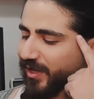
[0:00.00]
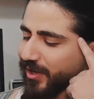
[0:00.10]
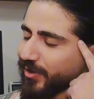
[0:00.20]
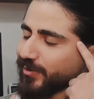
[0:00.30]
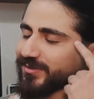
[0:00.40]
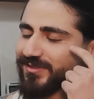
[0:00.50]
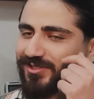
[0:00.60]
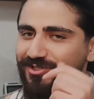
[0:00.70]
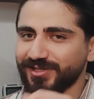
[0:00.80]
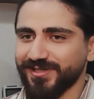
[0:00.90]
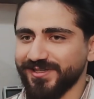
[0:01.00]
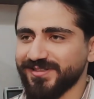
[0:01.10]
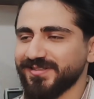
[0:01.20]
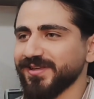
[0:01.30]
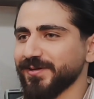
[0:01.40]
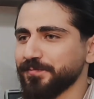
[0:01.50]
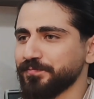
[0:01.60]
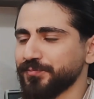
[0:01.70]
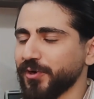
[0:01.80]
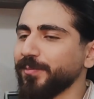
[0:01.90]
AI hallucination, it's a
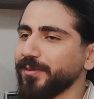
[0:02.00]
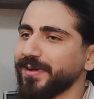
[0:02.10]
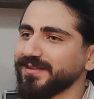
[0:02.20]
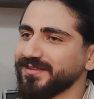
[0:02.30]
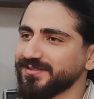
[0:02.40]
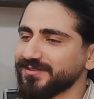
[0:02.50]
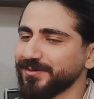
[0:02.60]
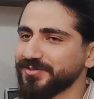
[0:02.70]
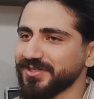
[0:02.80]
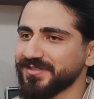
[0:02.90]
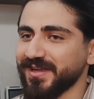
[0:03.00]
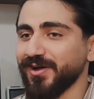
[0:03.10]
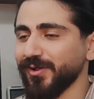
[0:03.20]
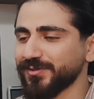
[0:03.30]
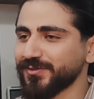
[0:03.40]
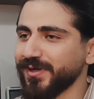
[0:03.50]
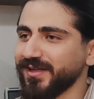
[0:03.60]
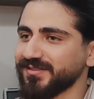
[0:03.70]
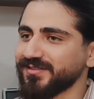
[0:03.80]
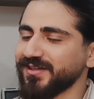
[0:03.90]
problematic subject and also an
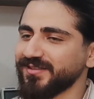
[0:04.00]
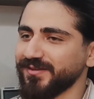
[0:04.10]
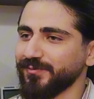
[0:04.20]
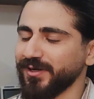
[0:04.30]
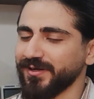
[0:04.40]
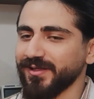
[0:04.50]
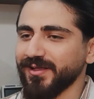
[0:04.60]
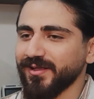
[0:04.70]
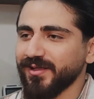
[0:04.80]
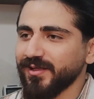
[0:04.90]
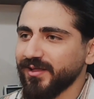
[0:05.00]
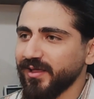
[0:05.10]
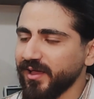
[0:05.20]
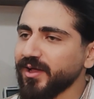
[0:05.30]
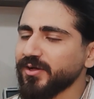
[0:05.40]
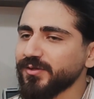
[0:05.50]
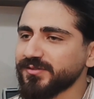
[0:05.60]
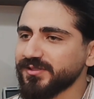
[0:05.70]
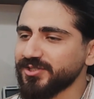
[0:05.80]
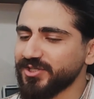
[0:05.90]
exciting one. AI
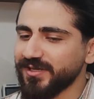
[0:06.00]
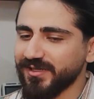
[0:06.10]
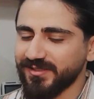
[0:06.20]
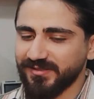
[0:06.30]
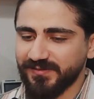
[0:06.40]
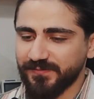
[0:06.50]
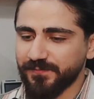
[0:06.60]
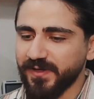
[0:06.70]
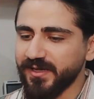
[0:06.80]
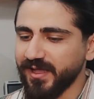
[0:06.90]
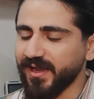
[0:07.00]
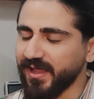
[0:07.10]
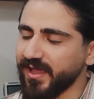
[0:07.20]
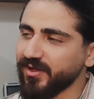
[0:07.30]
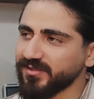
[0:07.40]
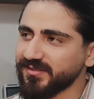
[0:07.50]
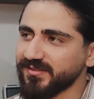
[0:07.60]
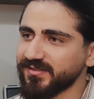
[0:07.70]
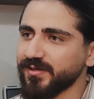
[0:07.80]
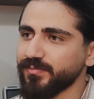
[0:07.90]
hallucination is when an AI
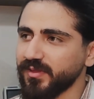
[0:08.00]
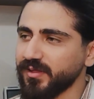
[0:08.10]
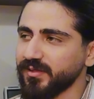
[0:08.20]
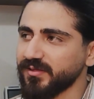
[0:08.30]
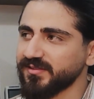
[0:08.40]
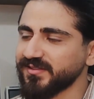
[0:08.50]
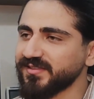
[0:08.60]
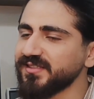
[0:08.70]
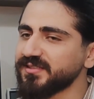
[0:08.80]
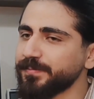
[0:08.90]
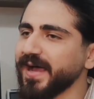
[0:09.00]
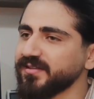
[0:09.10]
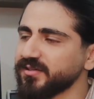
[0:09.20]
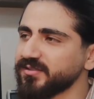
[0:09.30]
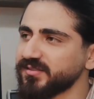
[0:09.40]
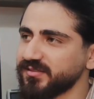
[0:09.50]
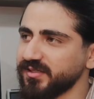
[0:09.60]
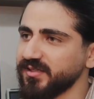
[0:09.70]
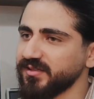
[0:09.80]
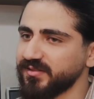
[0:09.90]
system sees patterns
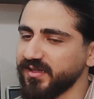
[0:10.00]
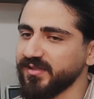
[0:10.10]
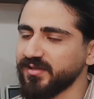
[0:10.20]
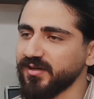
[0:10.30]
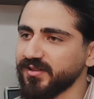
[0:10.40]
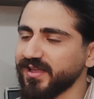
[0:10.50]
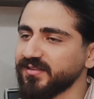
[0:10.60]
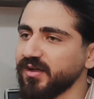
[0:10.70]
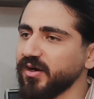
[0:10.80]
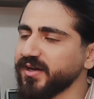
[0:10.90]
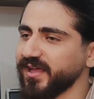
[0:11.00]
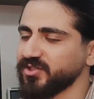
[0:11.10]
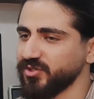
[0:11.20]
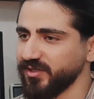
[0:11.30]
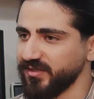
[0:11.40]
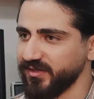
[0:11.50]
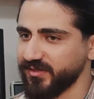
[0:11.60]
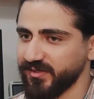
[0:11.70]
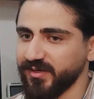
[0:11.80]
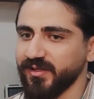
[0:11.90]
in data that aren't actually there.